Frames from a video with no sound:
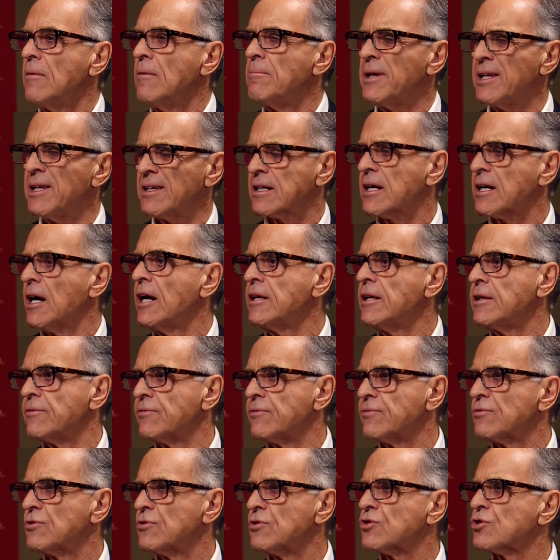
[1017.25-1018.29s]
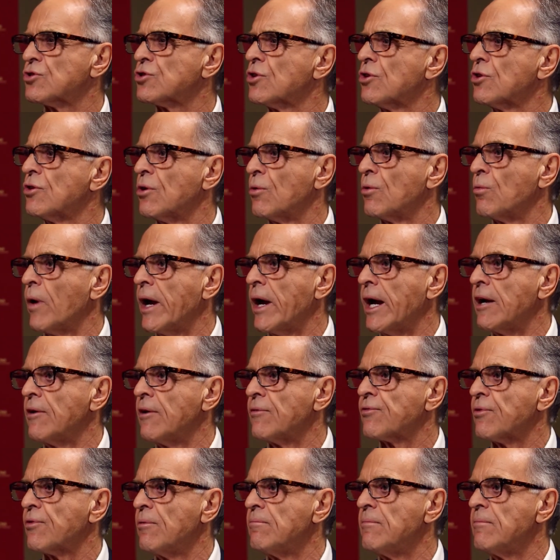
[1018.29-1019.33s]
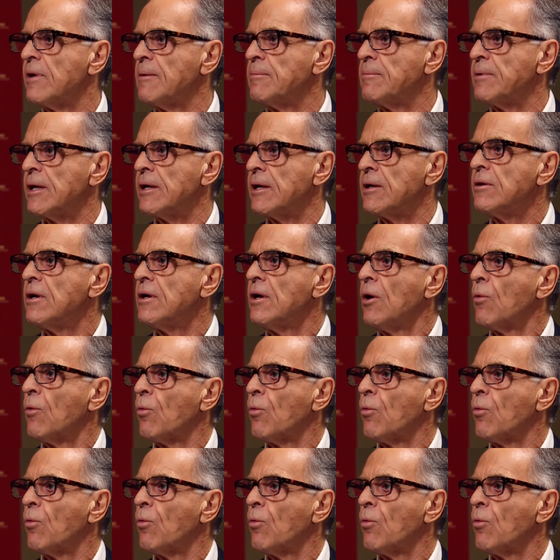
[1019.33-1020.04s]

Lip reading: being a kind of turn away from maybe